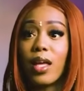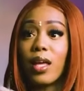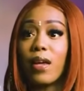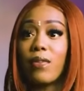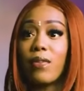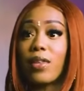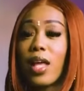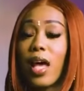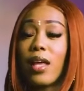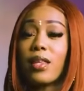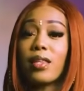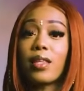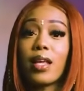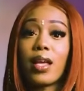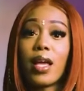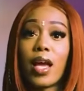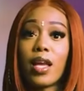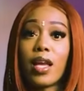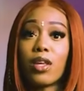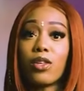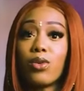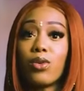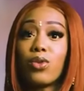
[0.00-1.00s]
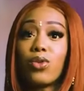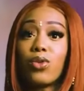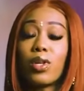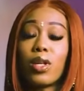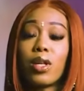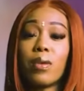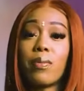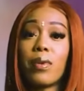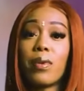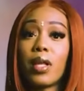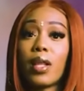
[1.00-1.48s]
if that's the case, you
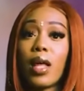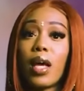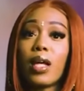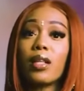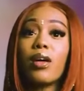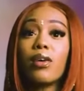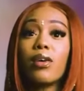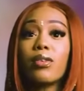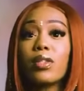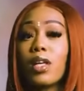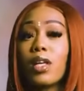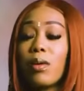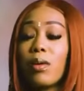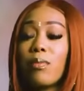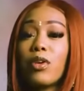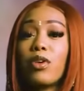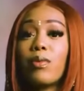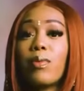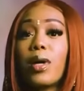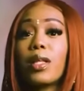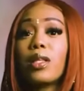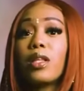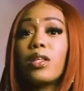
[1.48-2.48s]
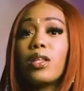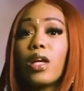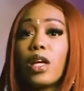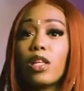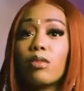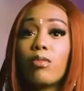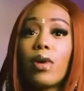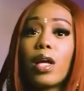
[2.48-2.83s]
should have been like, don't tell me you're about to change